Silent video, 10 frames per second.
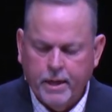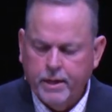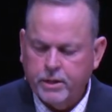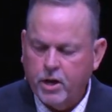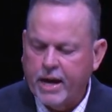
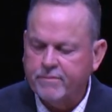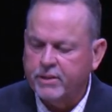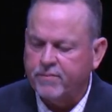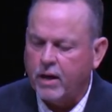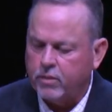Dear Heavenly
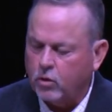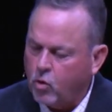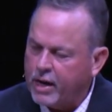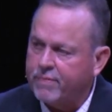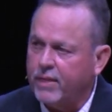Father, Lord,
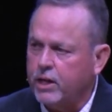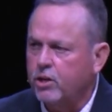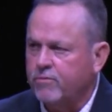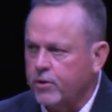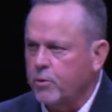I thank you
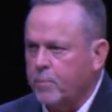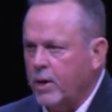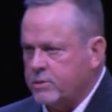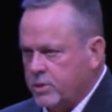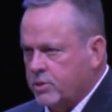for your
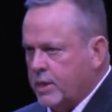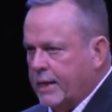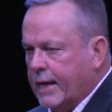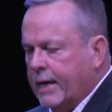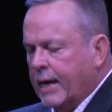presence
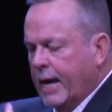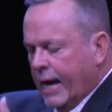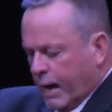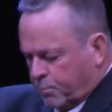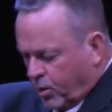today.
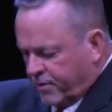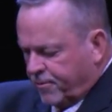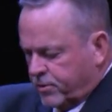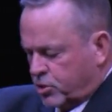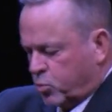I pray for
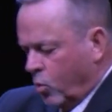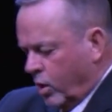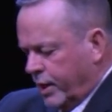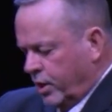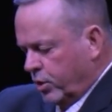this
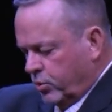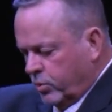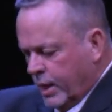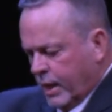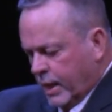one who
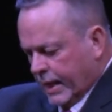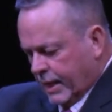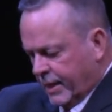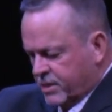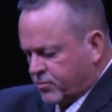uh,
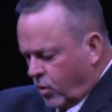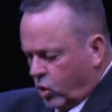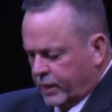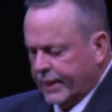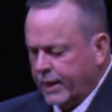has
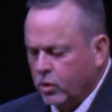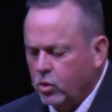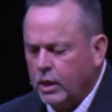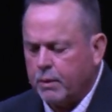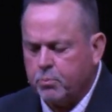fallen
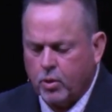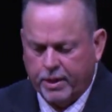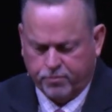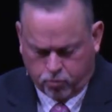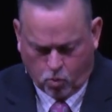ill. I pray
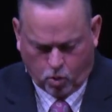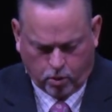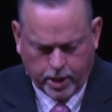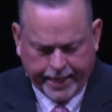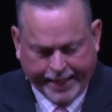for
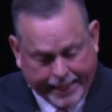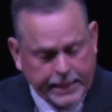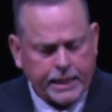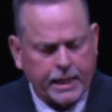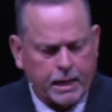
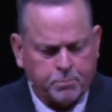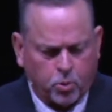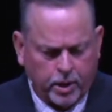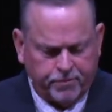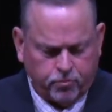healing. I
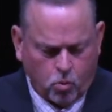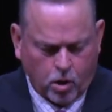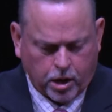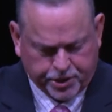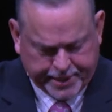pray for
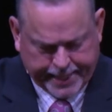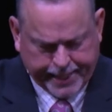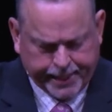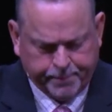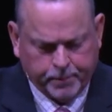our
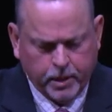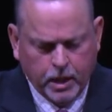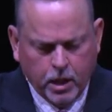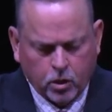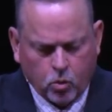team.
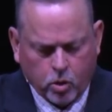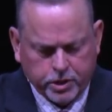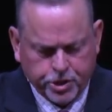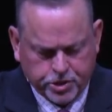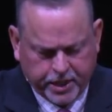Lord,
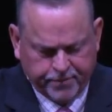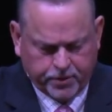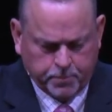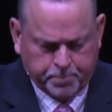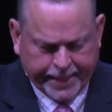just give
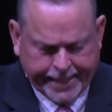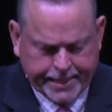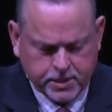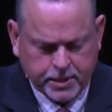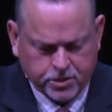them
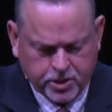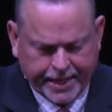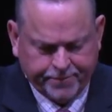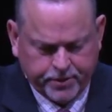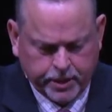peace and
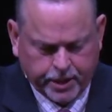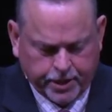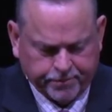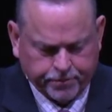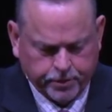safety and
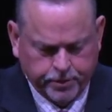comfort.